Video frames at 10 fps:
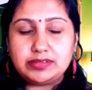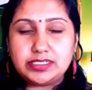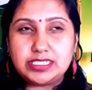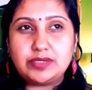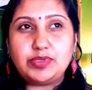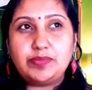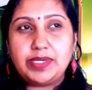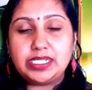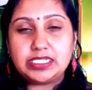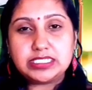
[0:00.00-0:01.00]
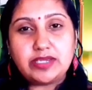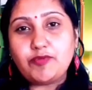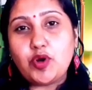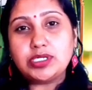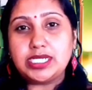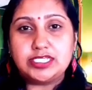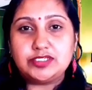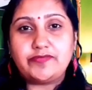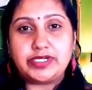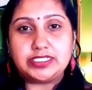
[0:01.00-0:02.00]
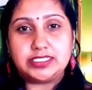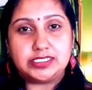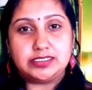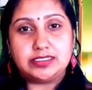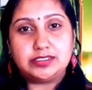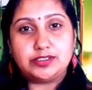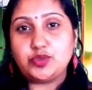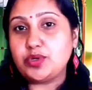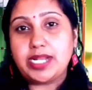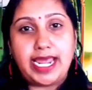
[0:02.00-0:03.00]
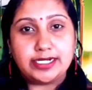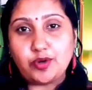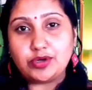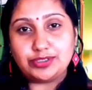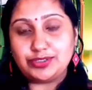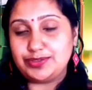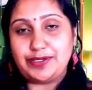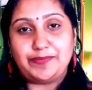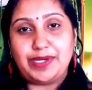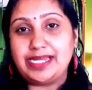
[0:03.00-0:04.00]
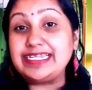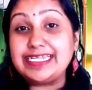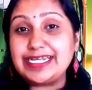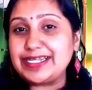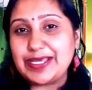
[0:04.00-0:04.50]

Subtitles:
Disabled parents have all kinds of concerns. Don't add on to them. I needn't